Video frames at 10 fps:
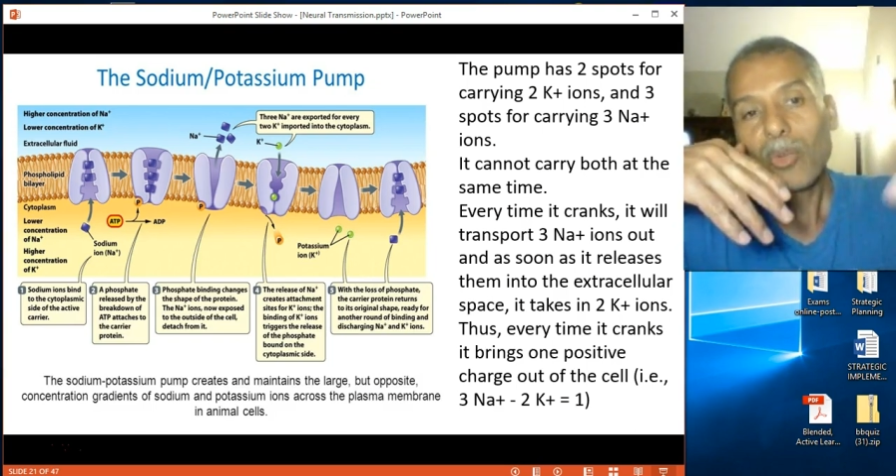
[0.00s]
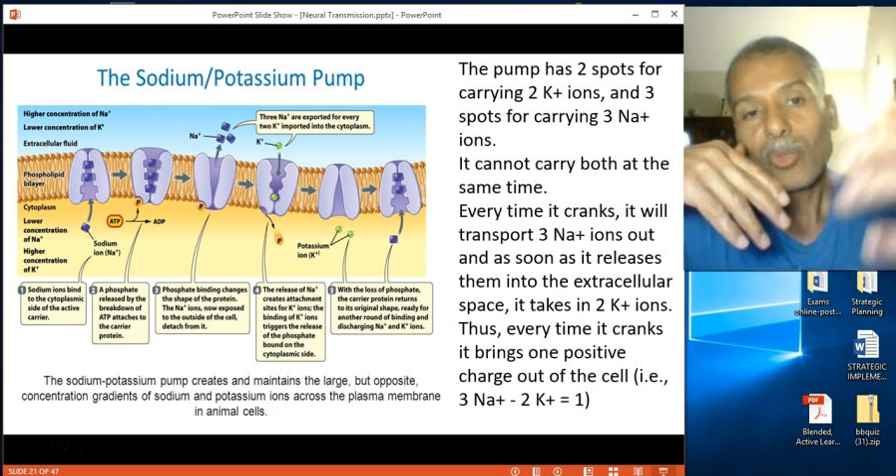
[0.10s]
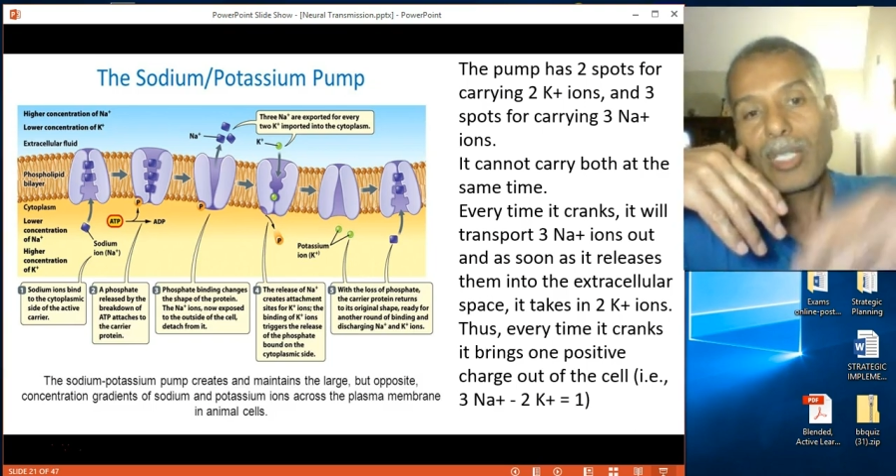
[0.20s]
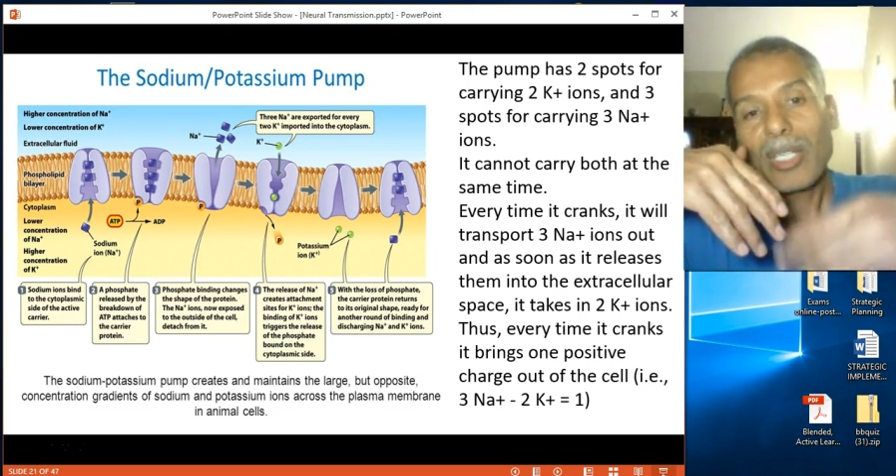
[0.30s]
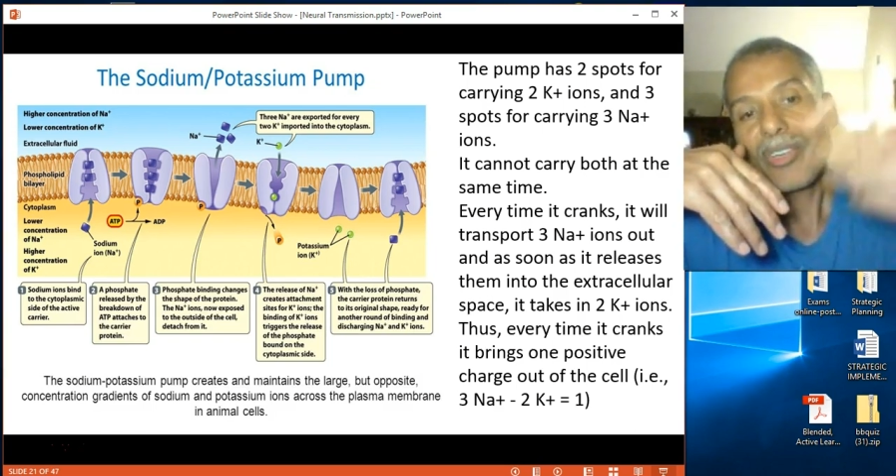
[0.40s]
to
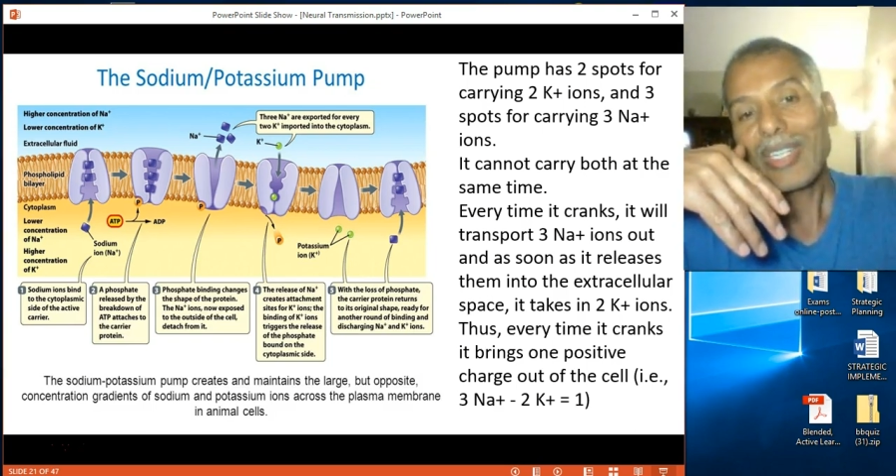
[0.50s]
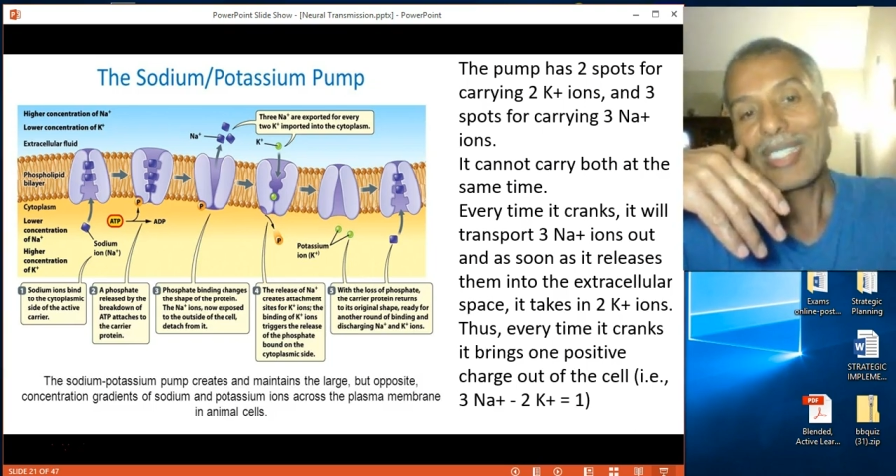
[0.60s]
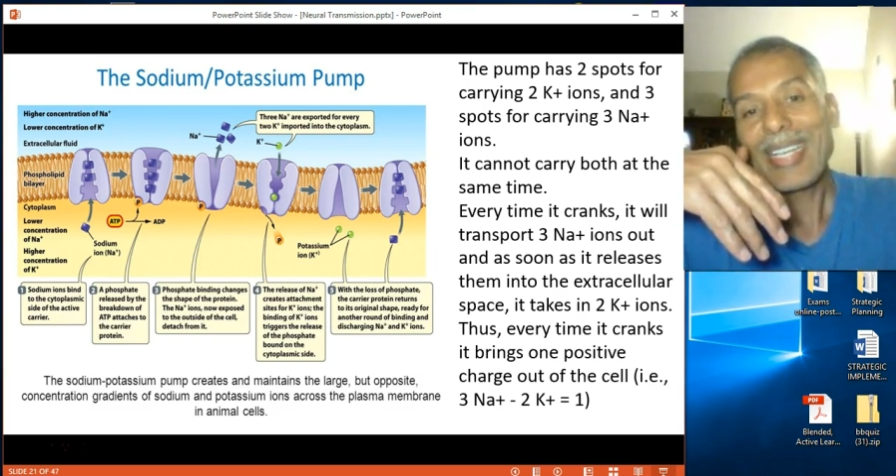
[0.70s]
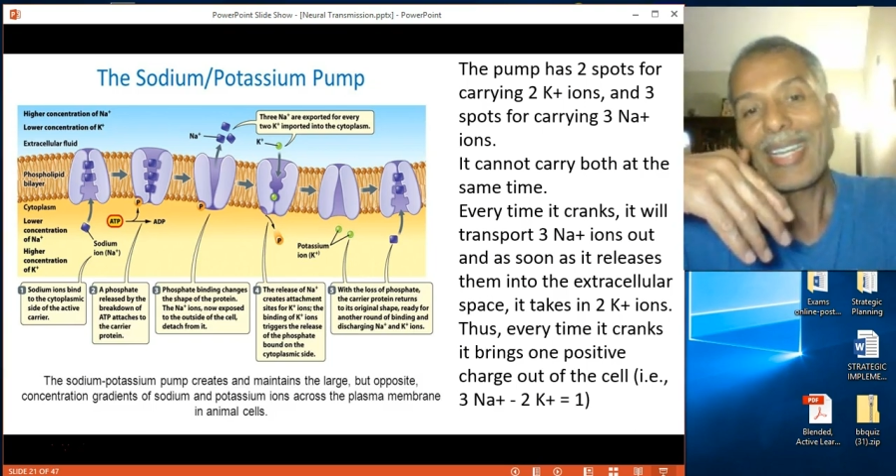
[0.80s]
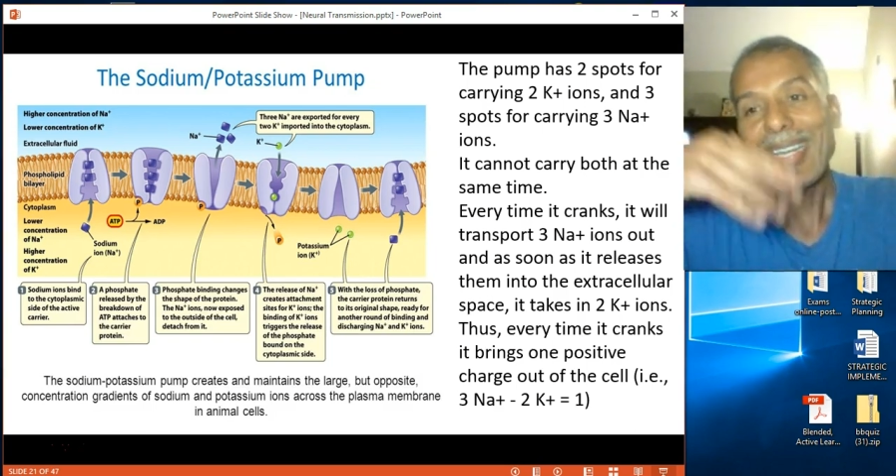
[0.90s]

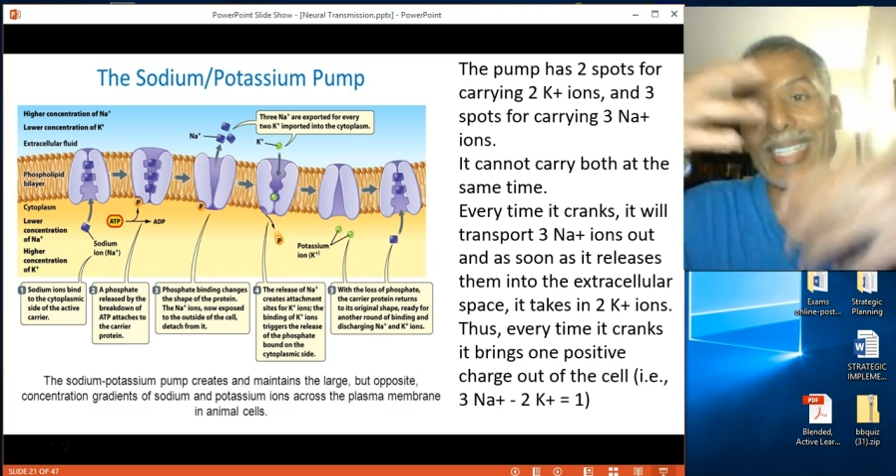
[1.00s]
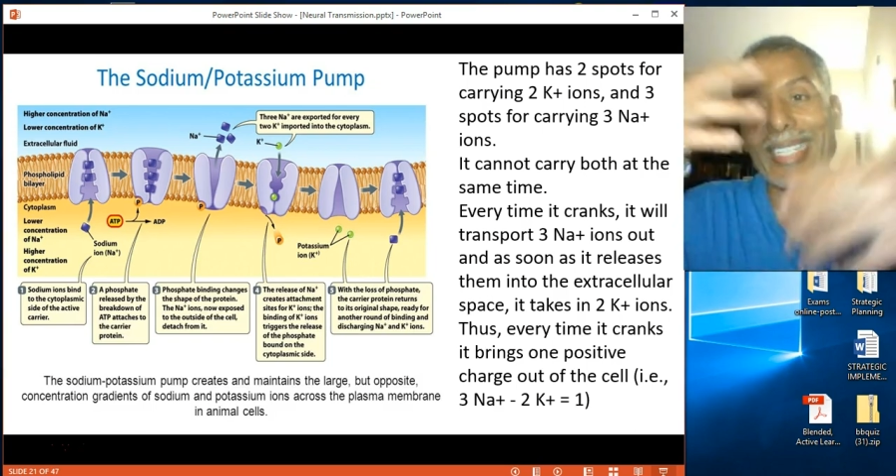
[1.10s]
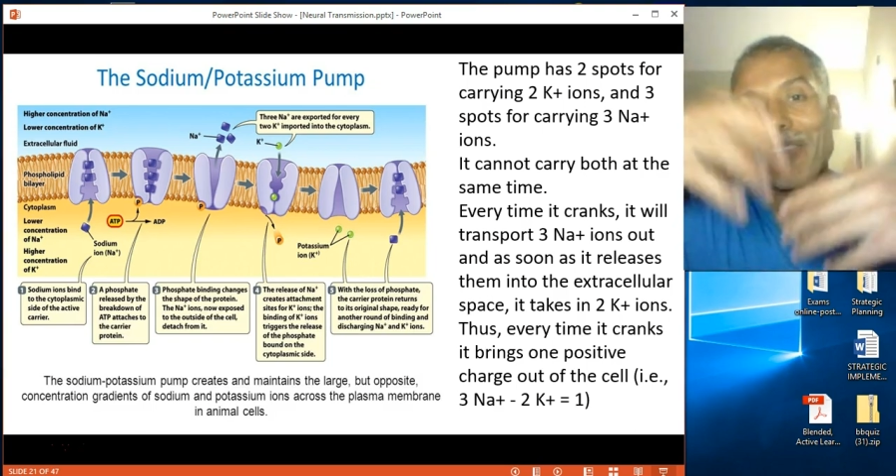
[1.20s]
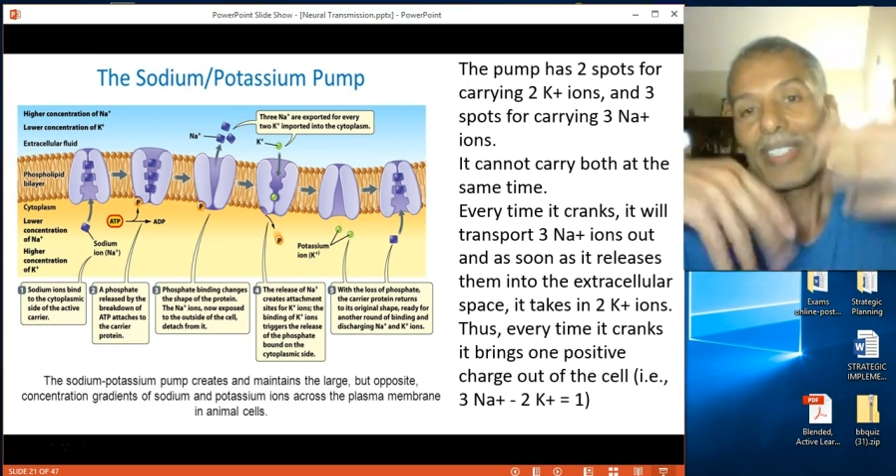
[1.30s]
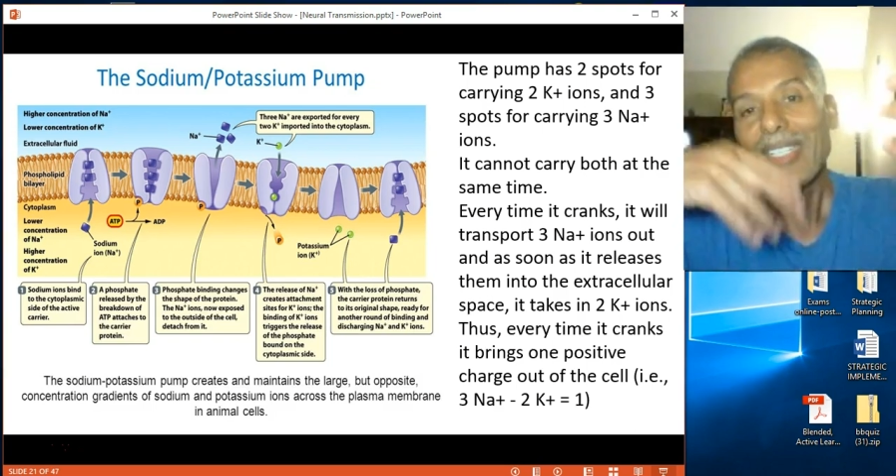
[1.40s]
decrease the
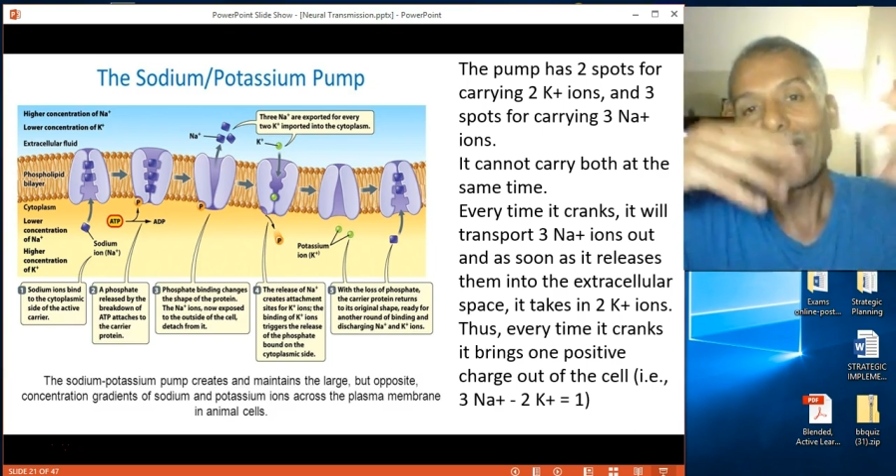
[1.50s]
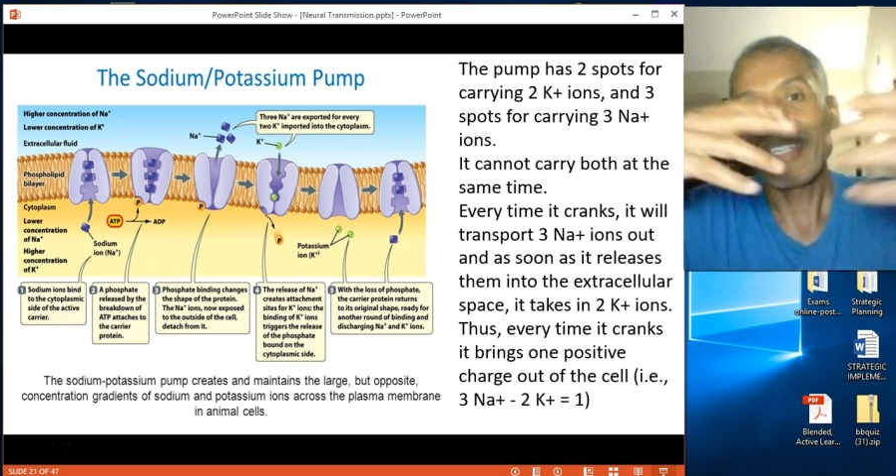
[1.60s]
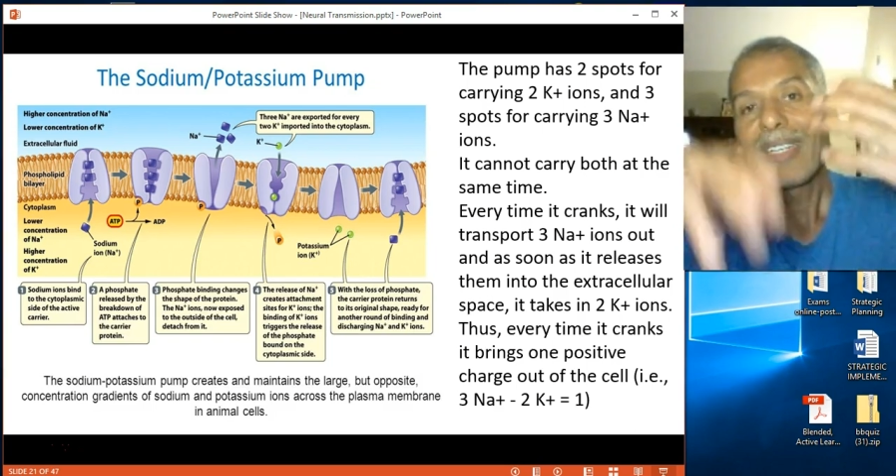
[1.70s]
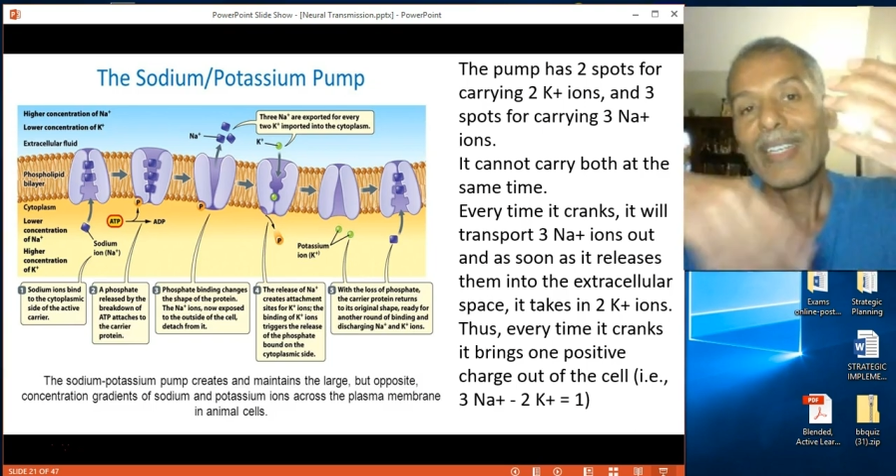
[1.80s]
negativity.